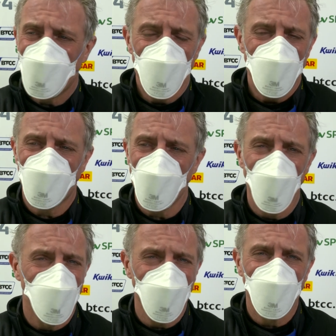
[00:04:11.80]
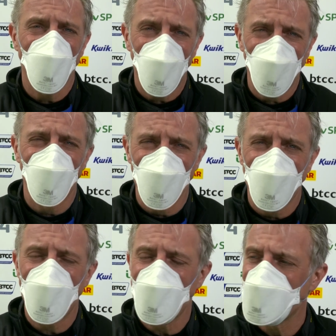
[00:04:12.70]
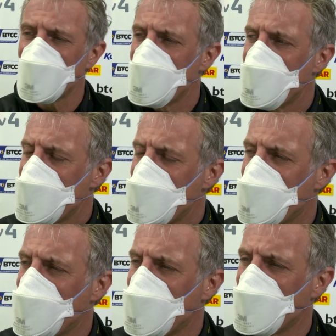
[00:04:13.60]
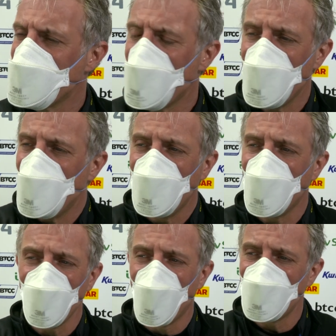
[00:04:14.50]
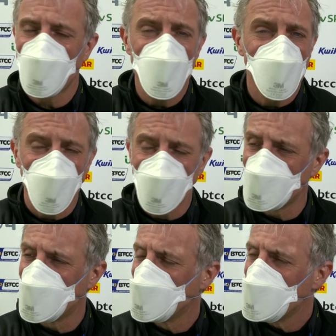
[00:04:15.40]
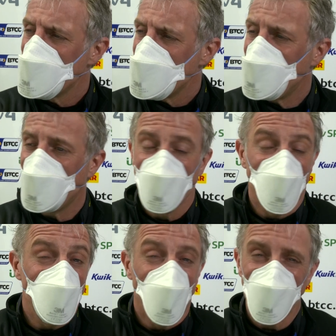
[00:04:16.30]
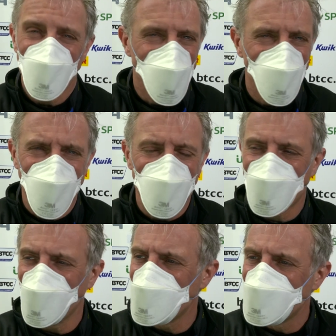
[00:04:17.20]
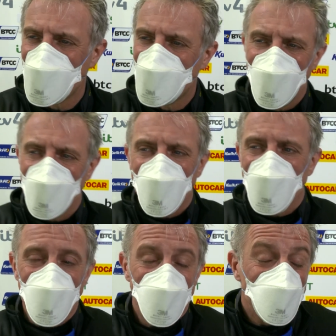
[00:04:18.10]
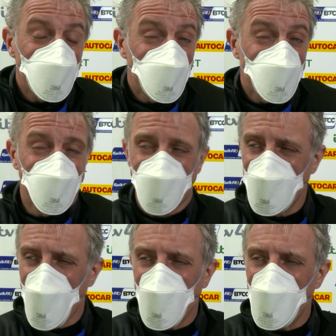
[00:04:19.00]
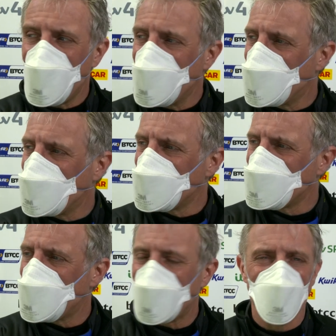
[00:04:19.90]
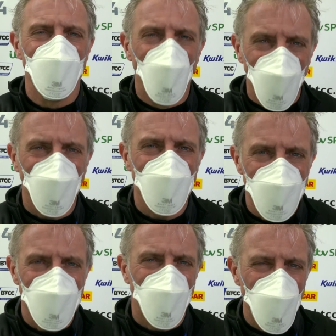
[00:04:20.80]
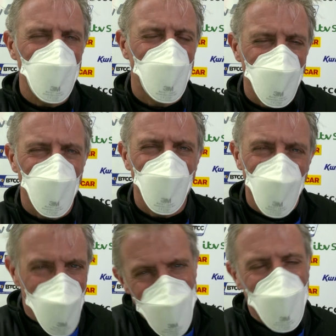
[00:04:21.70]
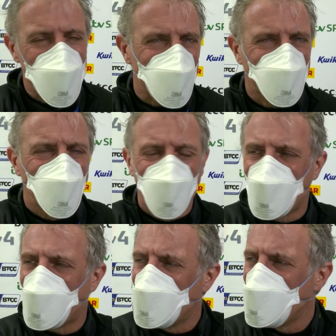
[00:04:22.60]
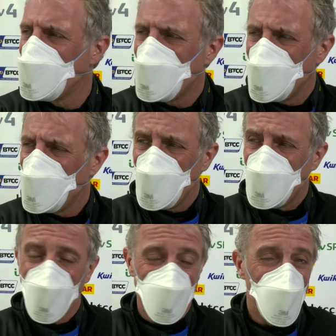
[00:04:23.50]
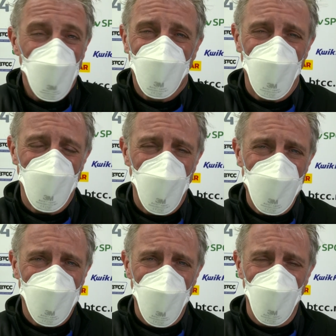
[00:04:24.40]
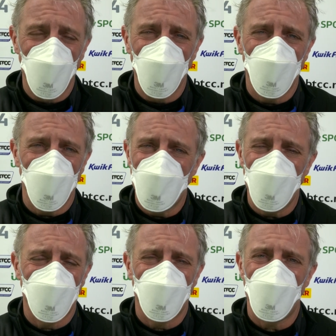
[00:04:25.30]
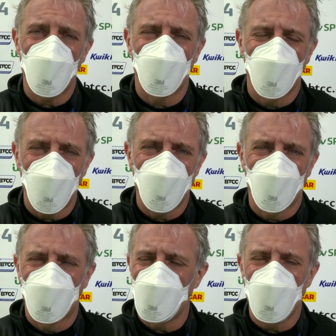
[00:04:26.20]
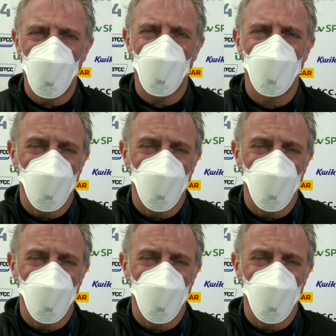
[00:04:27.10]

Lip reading: sharp and quick and on the button. And likewise Ingram, likewise Turkington, probably Adam Morgan in the BMW when they get that sorted out. My teammate Dan Lloyd. There's too many,